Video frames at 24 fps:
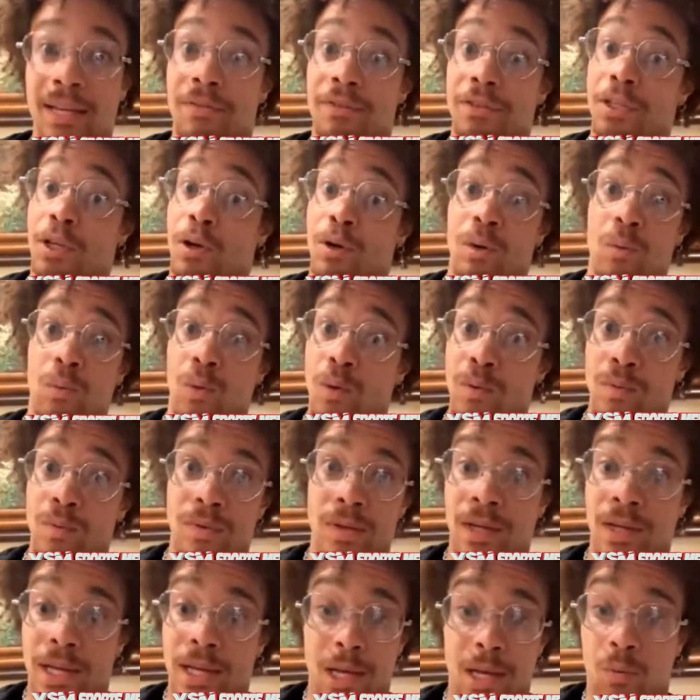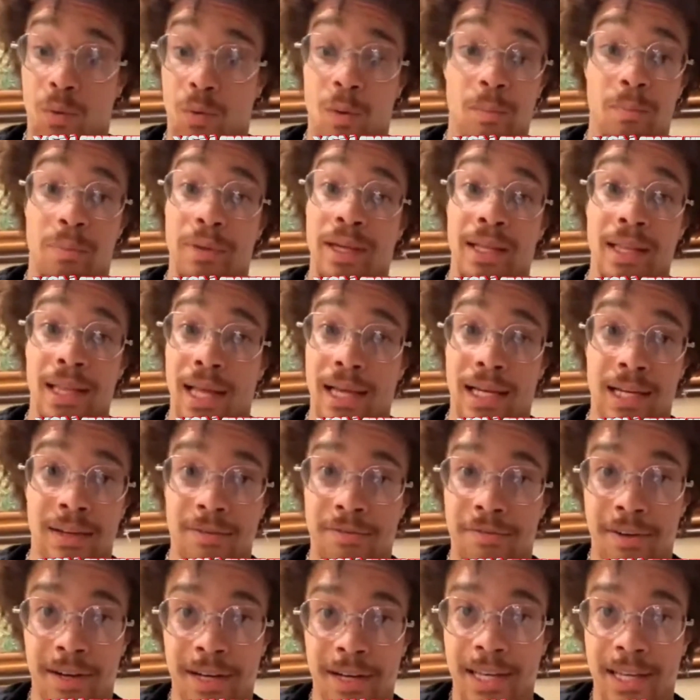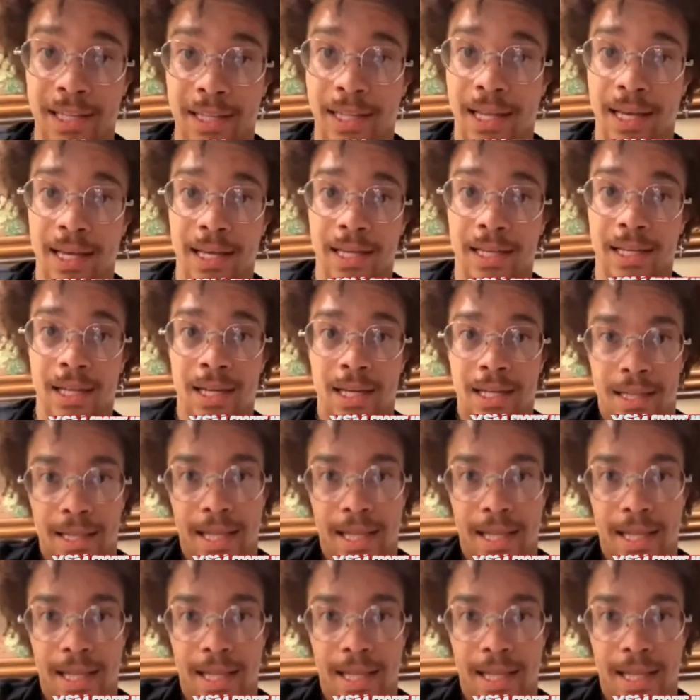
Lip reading: even though it won't be like a fucking like